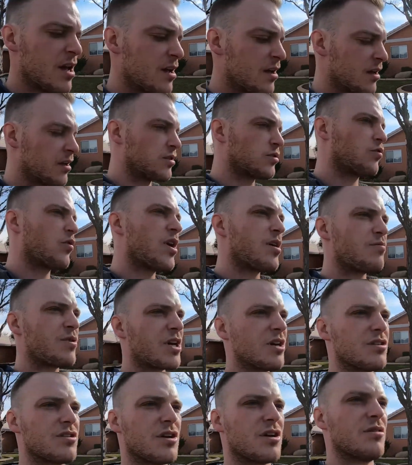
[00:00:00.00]
it's great
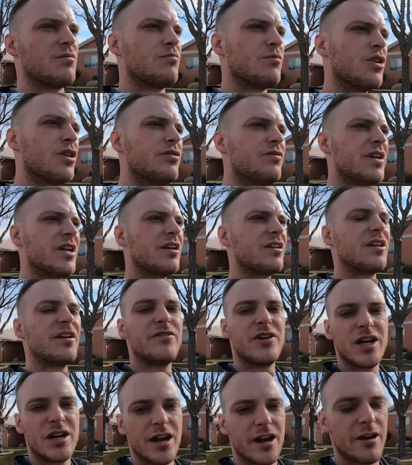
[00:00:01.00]
because you can live
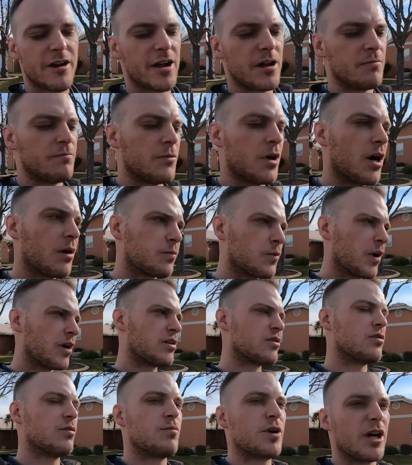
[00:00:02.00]
in an area, upgrade
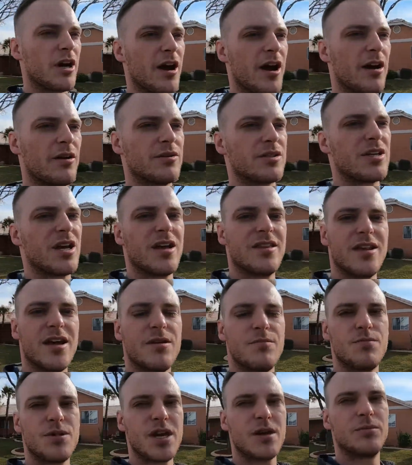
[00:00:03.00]
to a bigger house, and then
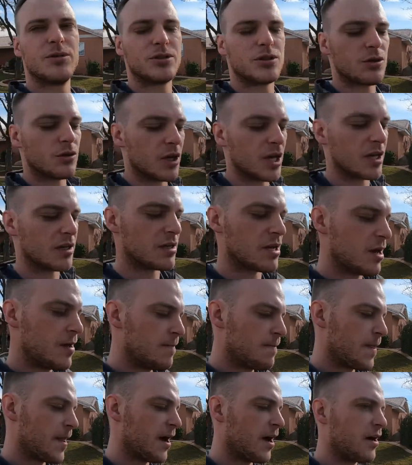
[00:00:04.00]
be able to get
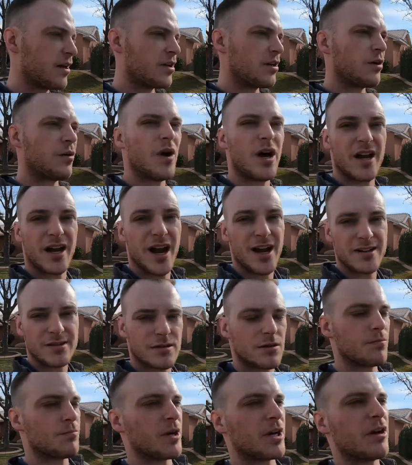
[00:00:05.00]
a
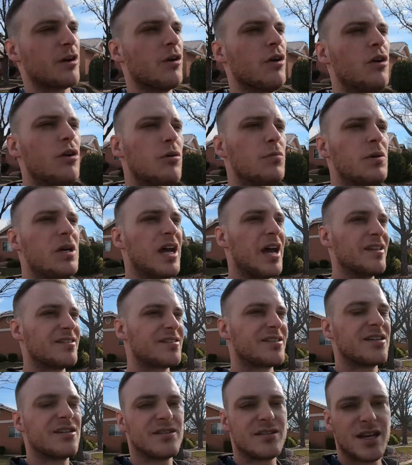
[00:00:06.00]
nicer, bigger home and
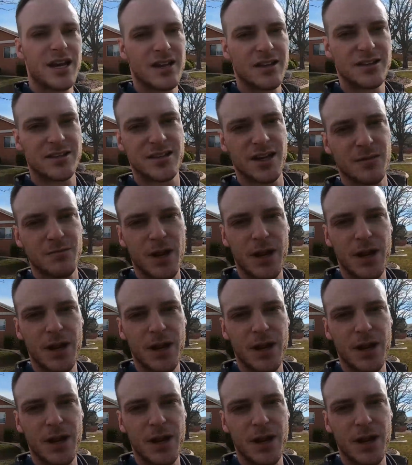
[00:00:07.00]
still stay in the same